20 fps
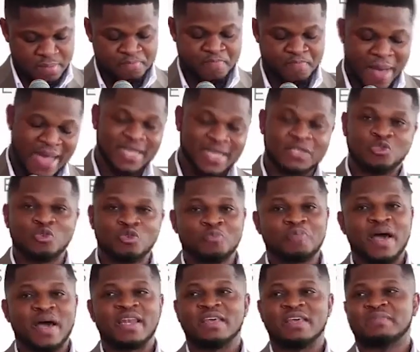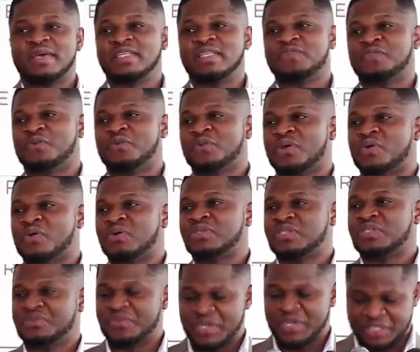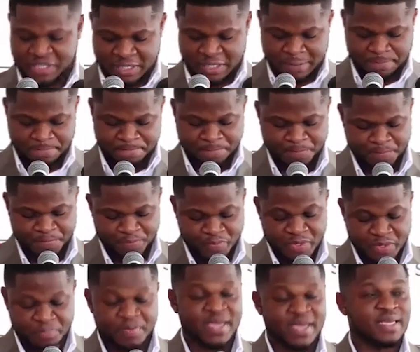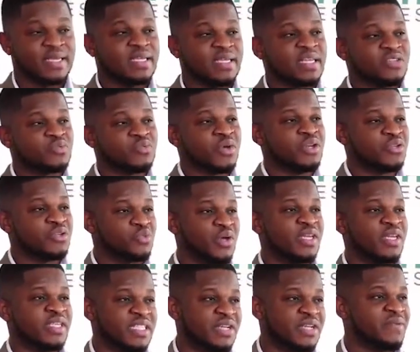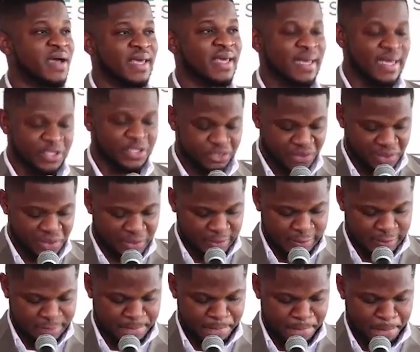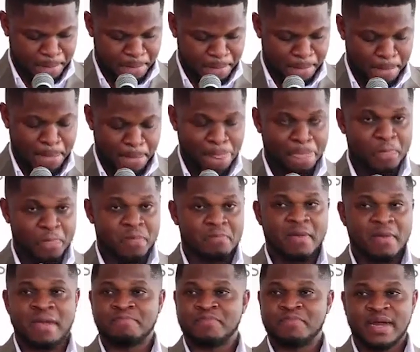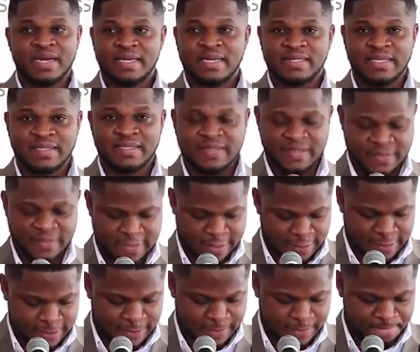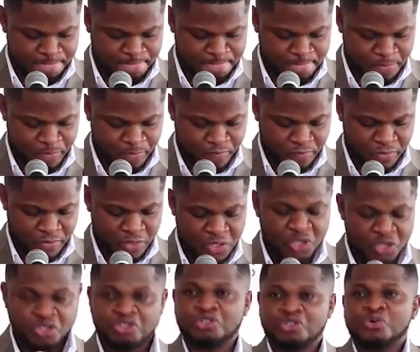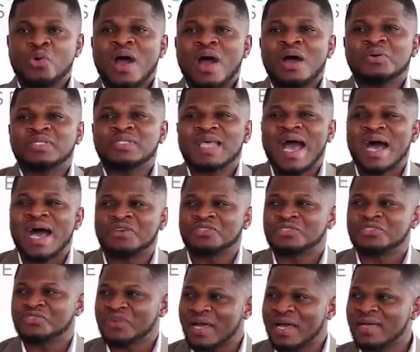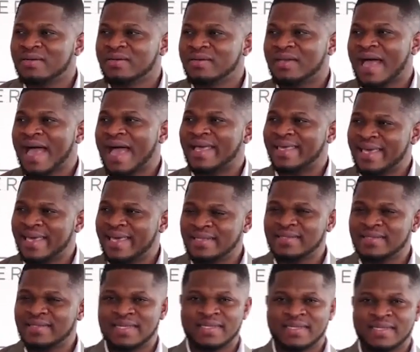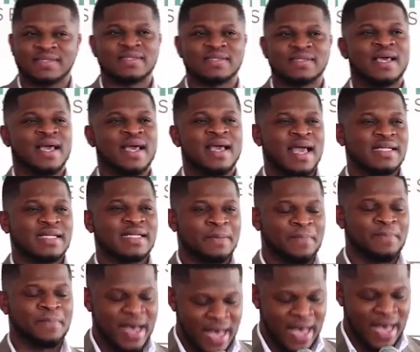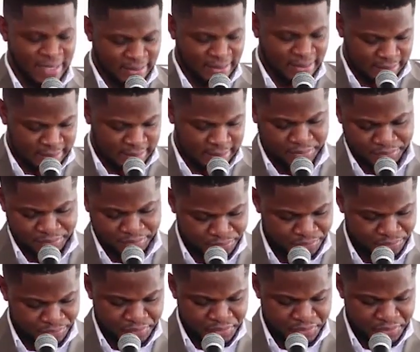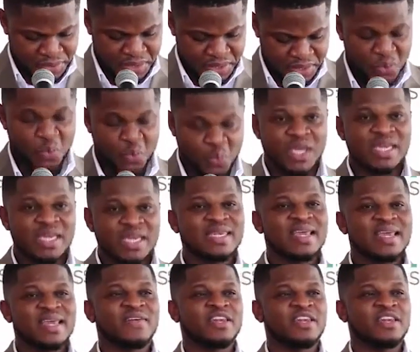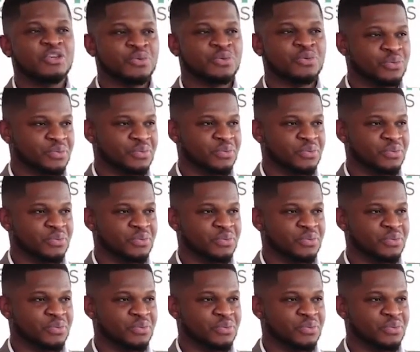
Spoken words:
back to parliament for reconsideration, pending the 2020 general elections. My brothers and sisters, throughout our struggle against this Agyapa heist, we never knew